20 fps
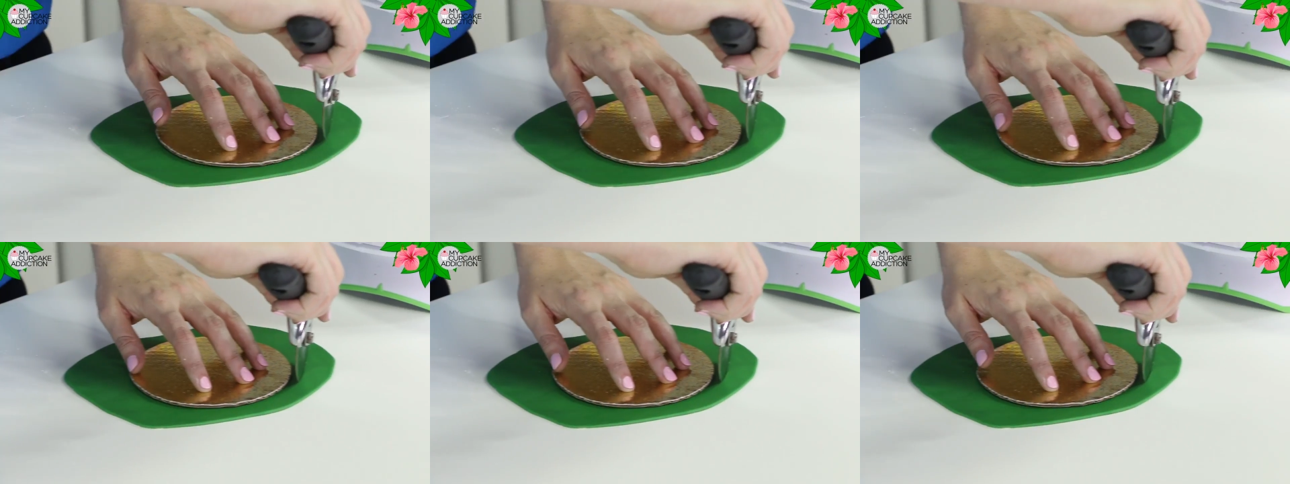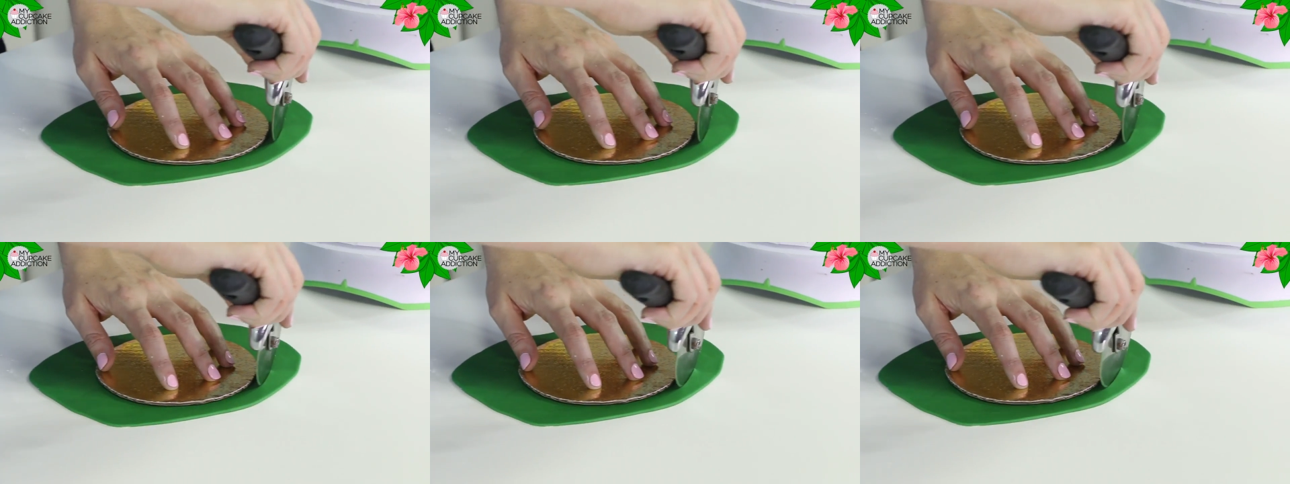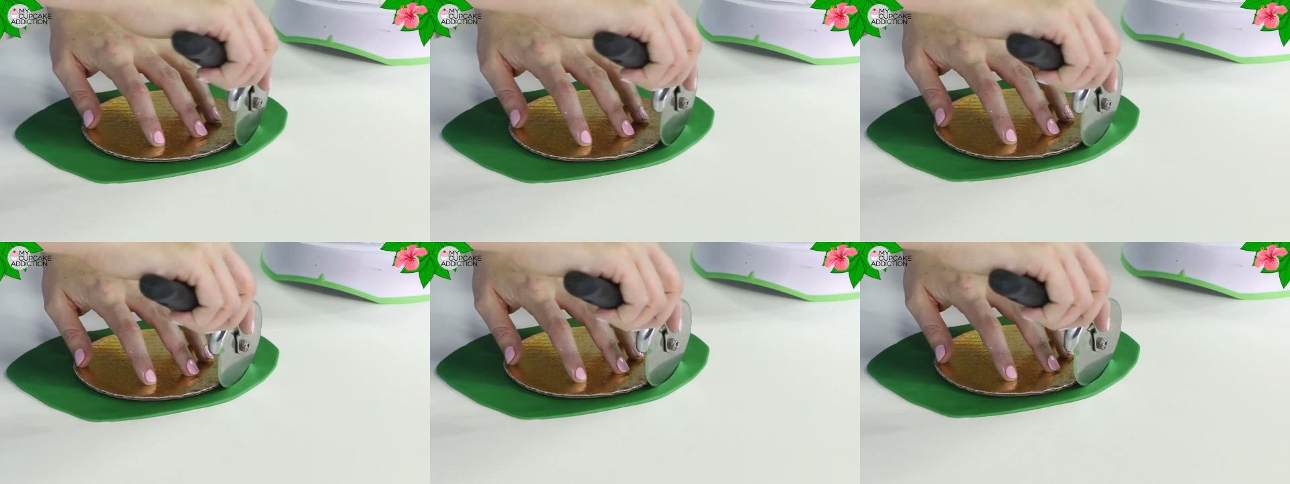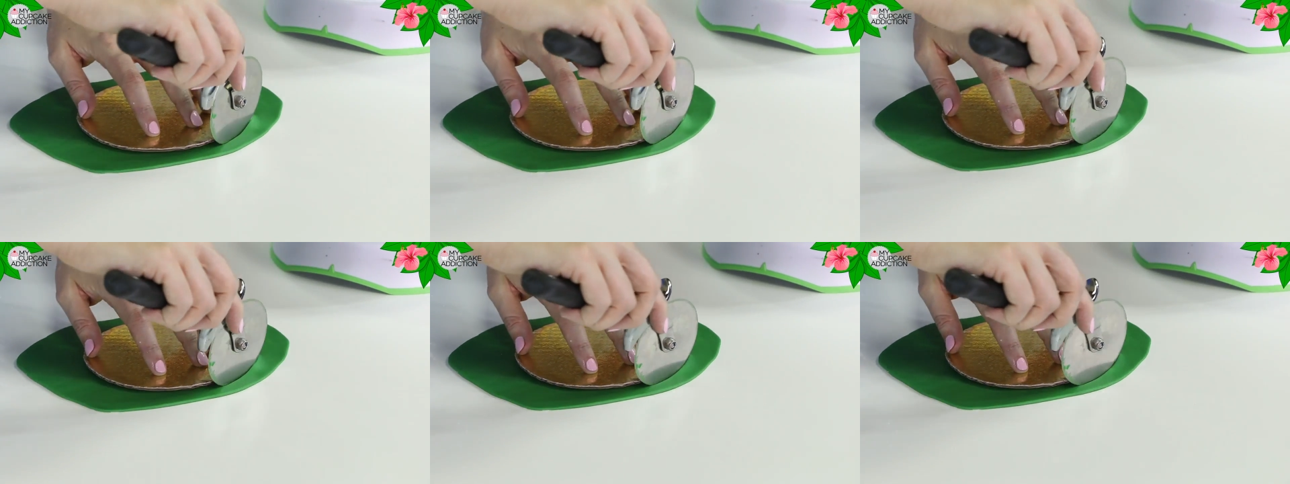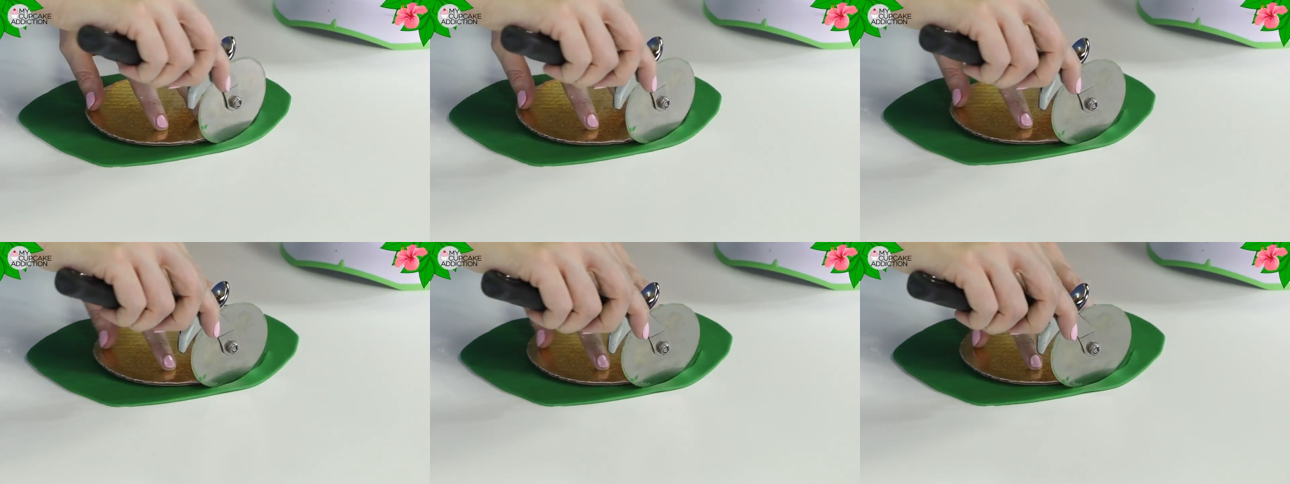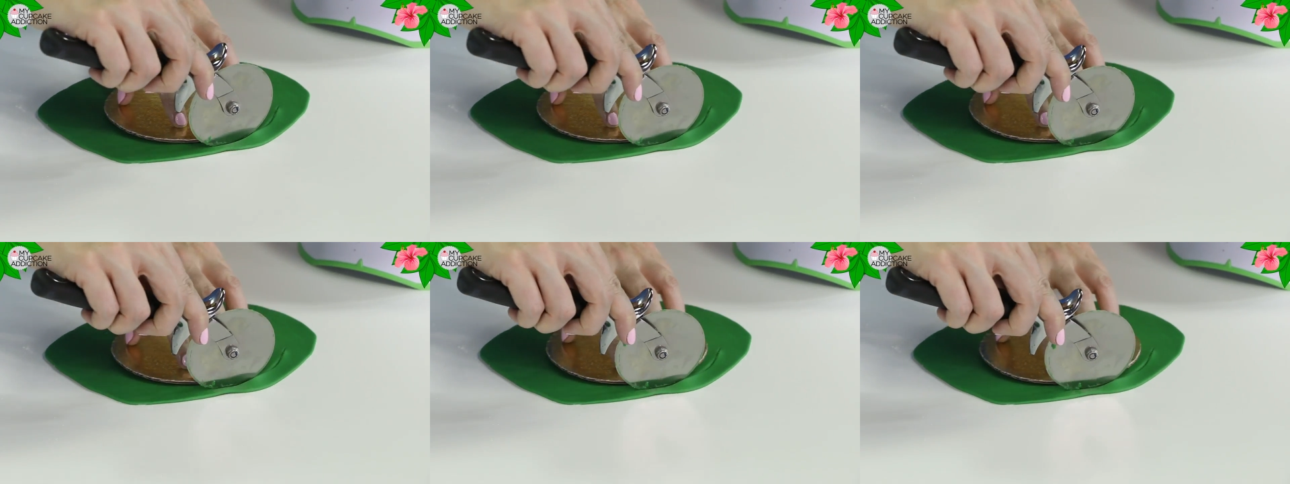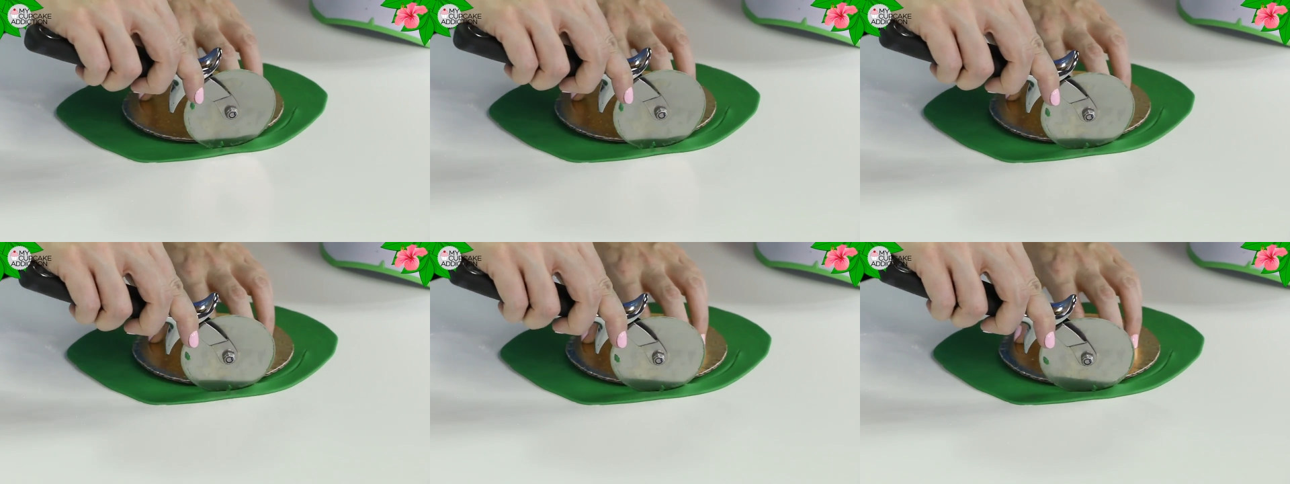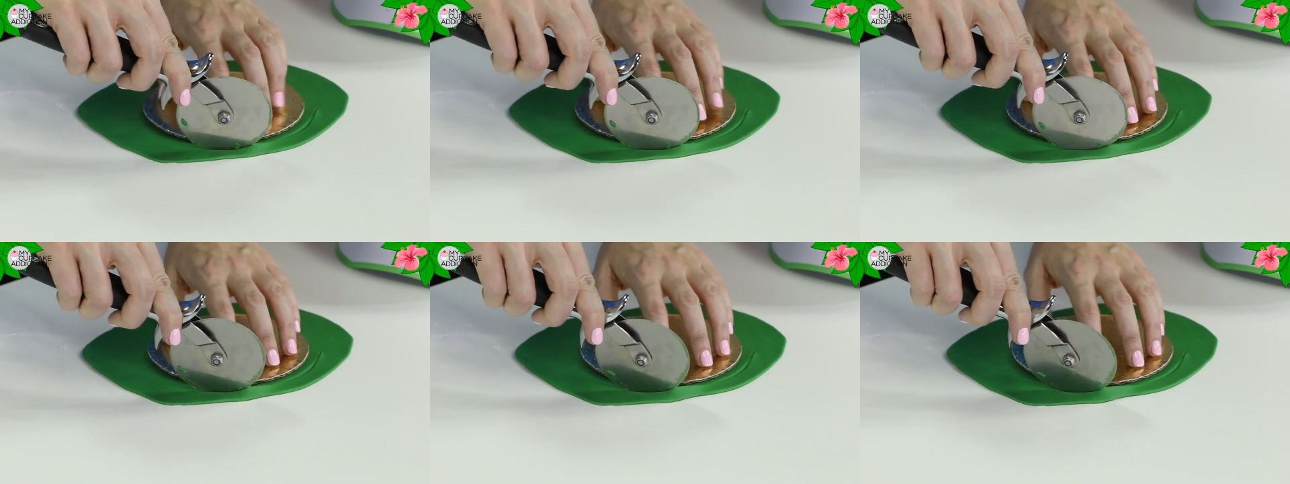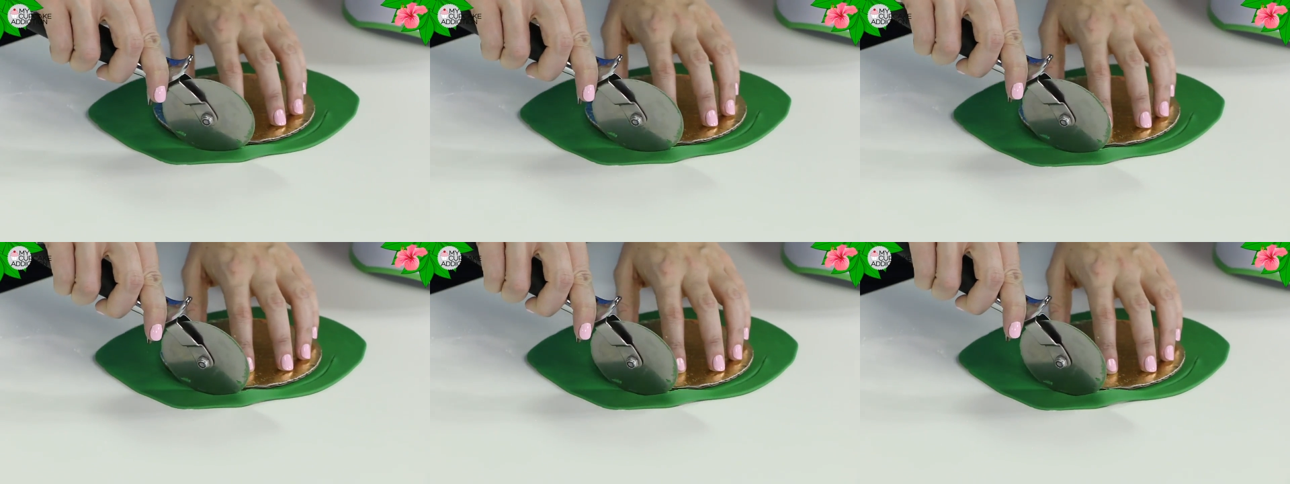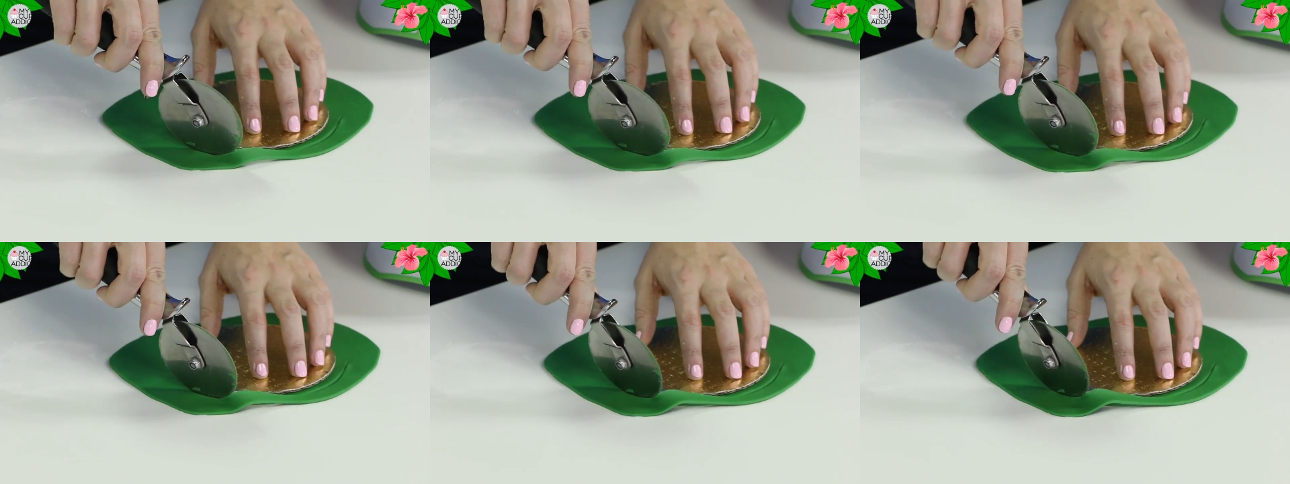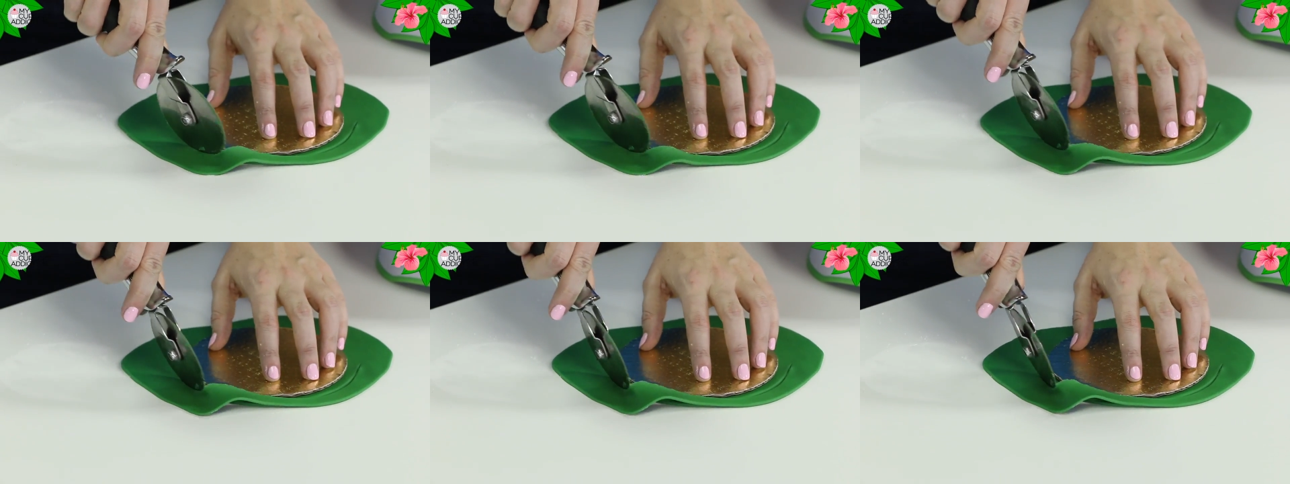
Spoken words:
[unreadable: no face in view]